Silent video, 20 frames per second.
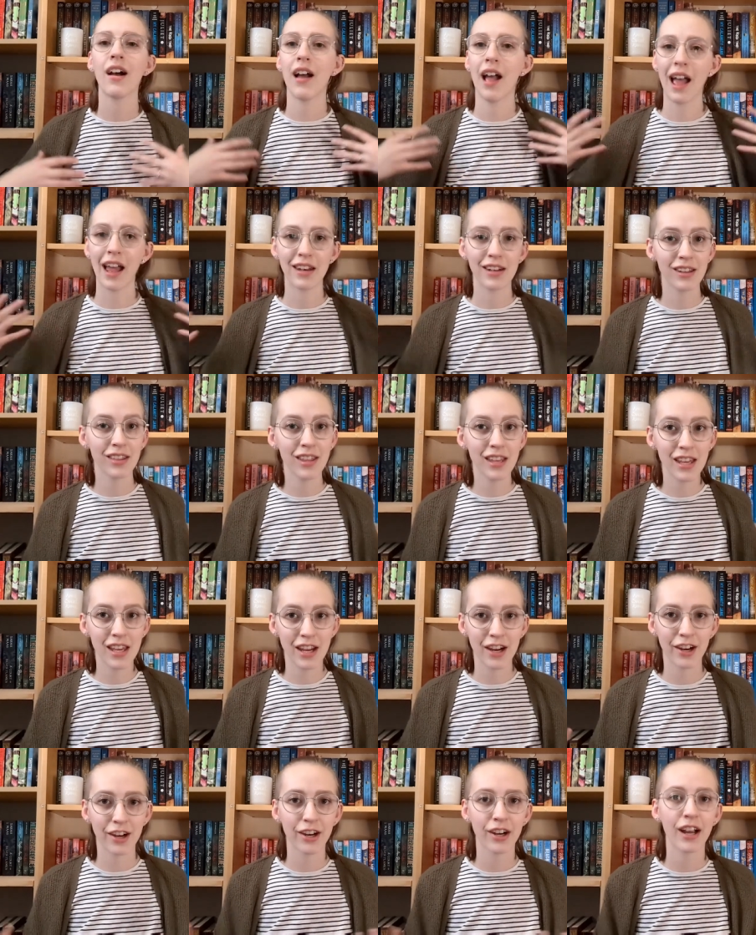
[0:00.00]
end of the
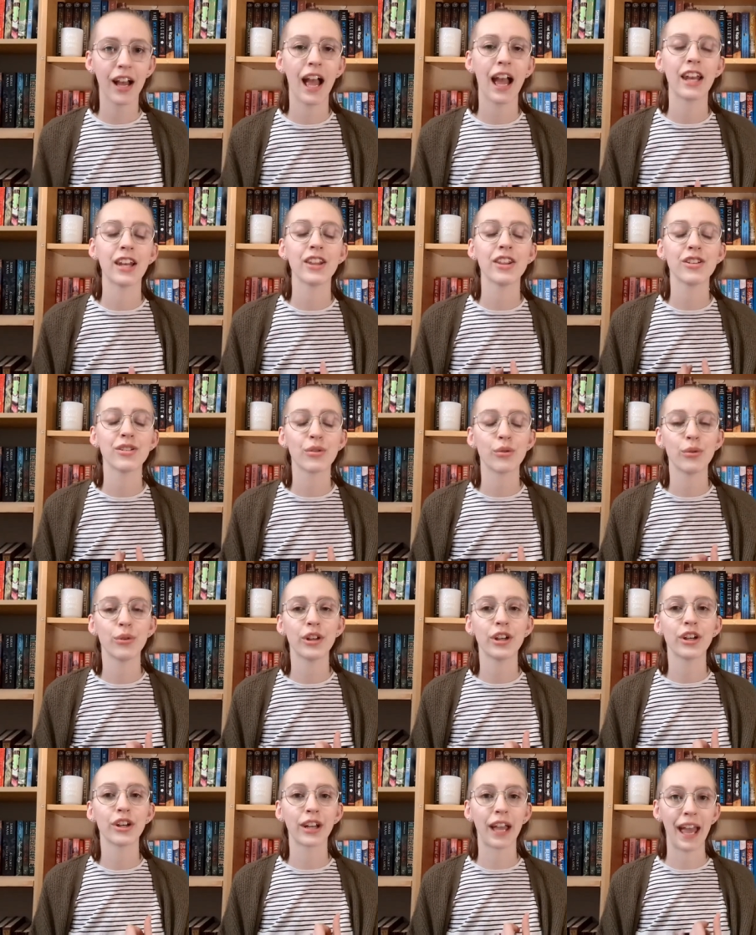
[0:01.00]
year, end of the school
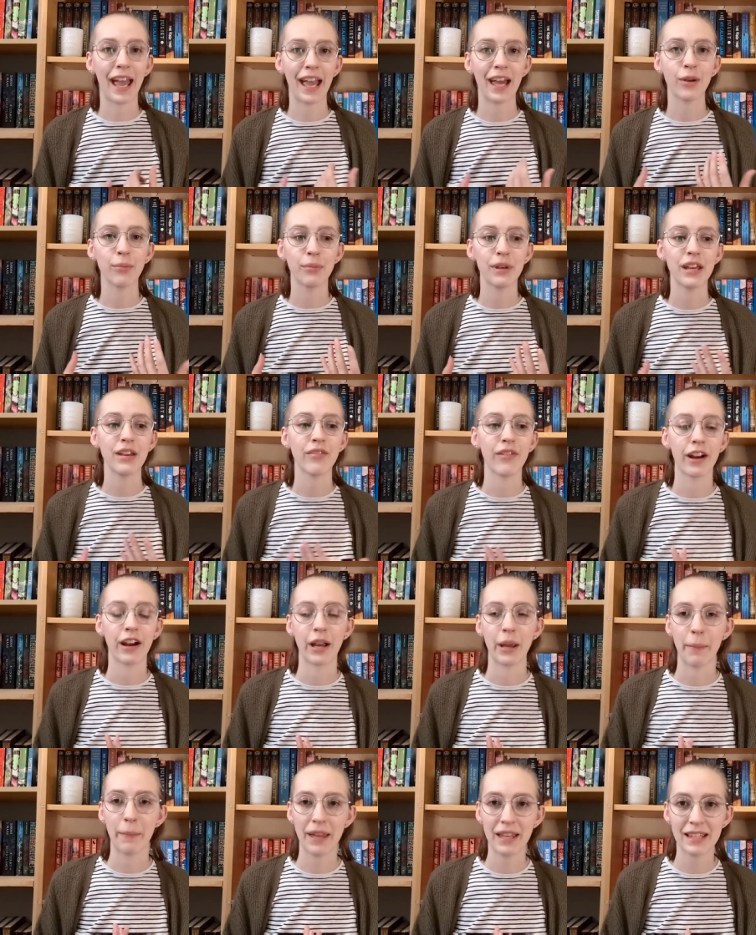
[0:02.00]
year can be
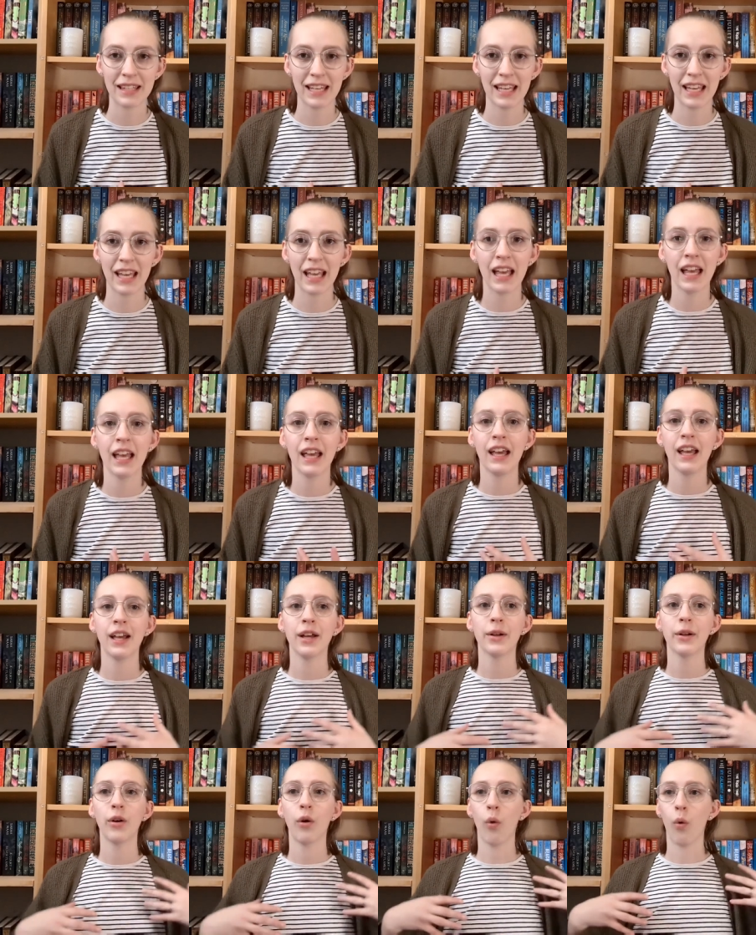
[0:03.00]
very busy
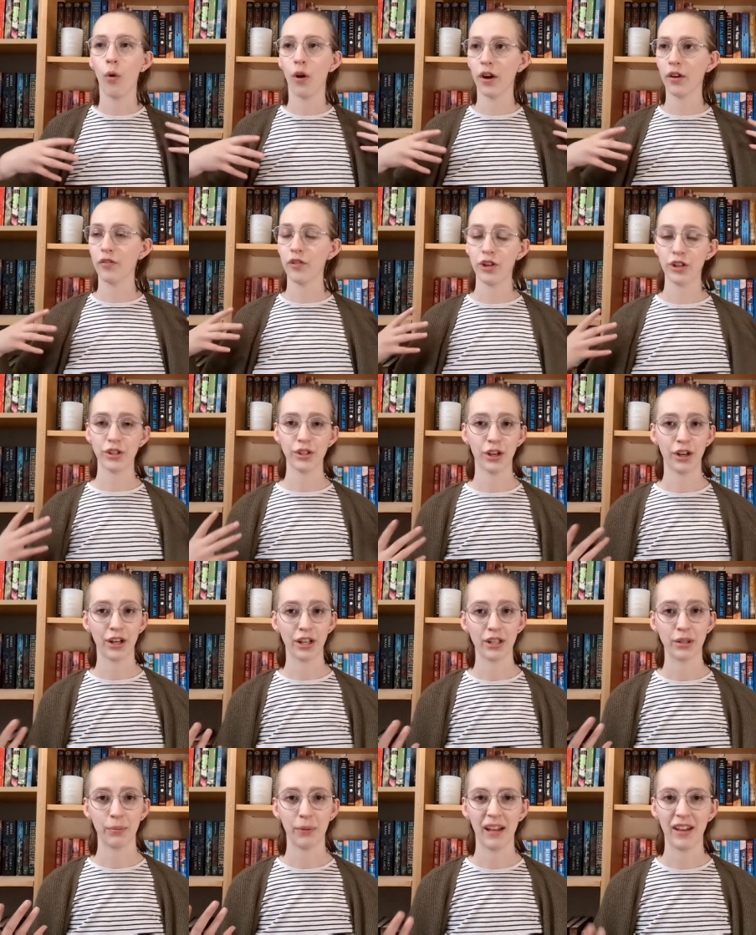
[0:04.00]
or if you're starting
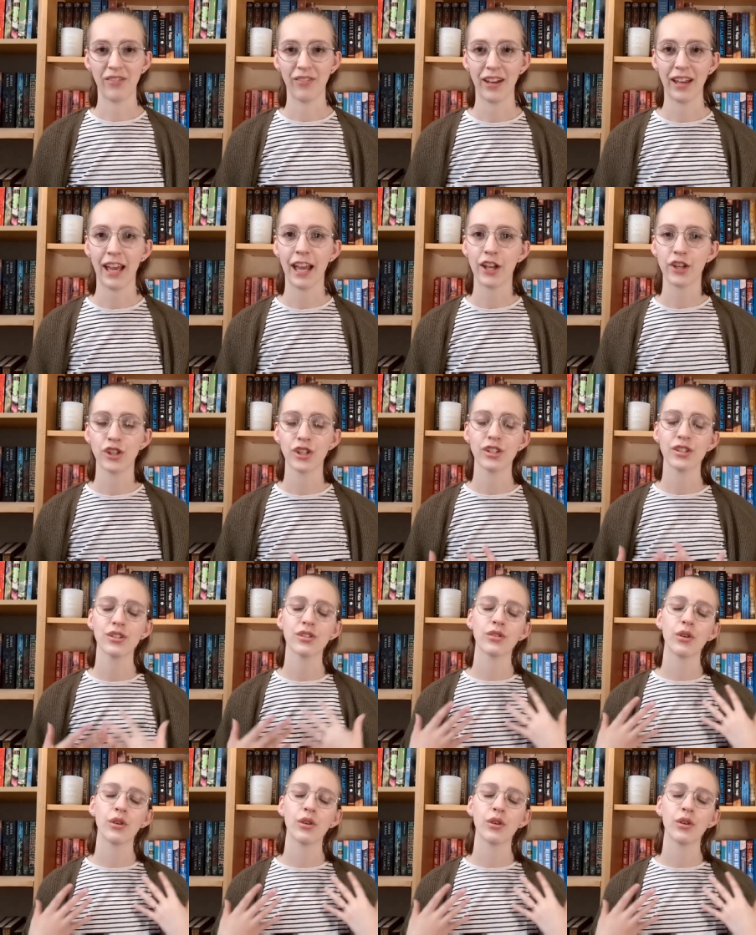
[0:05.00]
to plan vacations.